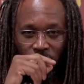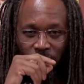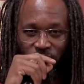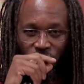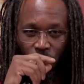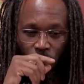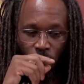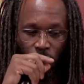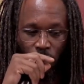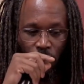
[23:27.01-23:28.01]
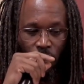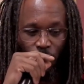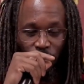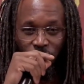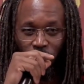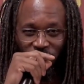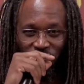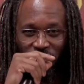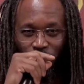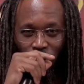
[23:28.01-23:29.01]
that jar with those
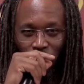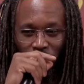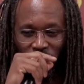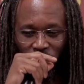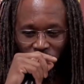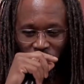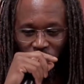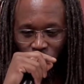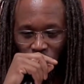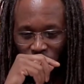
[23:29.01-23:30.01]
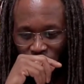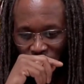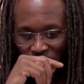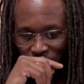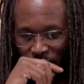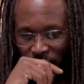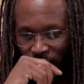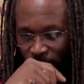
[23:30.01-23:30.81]
good marbles, those good works, right? Read.